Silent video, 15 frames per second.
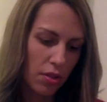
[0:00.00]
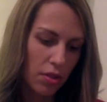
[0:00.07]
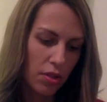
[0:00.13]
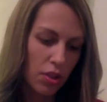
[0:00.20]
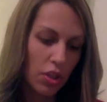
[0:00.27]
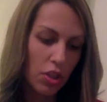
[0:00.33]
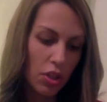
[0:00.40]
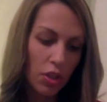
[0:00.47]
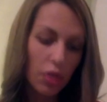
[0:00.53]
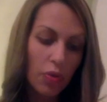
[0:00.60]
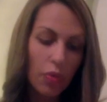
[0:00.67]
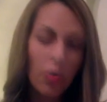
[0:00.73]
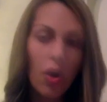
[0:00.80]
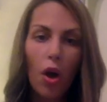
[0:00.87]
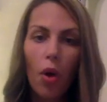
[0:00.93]

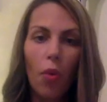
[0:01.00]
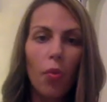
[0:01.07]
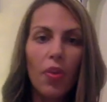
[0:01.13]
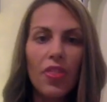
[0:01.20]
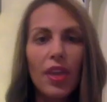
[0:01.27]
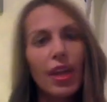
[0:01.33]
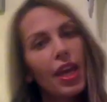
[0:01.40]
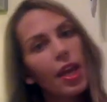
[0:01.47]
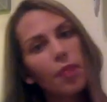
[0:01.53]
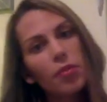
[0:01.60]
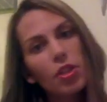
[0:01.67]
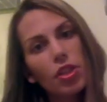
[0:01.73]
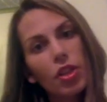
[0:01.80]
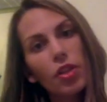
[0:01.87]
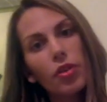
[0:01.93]
do what they came
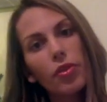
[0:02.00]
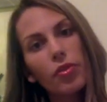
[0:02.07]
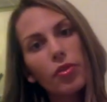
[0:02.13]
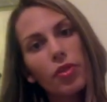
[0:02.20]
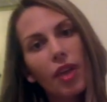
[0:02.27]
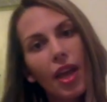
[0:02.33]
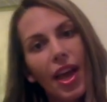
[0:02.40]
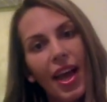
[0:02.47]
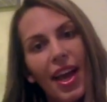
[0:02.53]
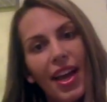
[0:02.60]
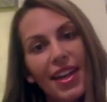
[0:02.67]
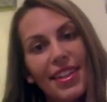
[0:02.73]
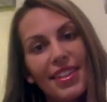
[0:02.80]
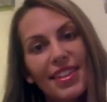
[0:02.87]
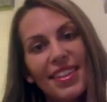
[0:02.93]
to do.
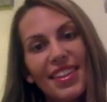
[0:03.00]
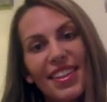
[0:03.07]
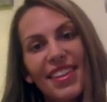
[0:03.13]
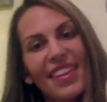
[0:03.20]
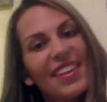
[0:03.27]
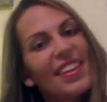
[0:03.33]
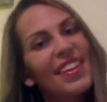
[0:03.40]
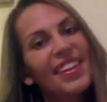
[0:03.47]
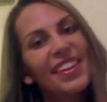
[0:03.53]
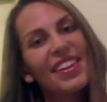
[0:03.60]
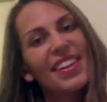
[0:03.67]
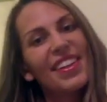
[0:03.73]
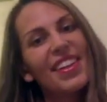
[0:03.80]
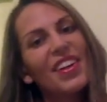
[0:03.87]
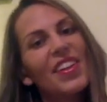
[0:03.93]
And,
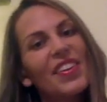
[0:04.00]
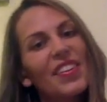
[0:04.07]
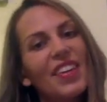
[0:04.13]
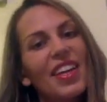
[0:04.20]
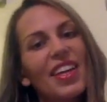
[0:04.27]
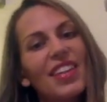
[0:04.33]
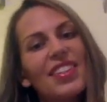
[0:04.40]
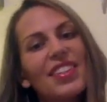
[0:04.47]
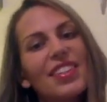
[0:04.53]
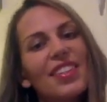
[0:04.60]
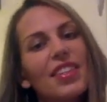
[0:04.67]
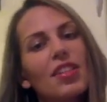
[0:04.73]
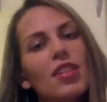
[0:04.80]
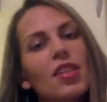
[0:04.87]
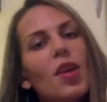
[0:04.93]
you know,
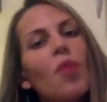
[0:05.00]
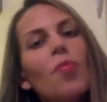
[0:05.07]
it's so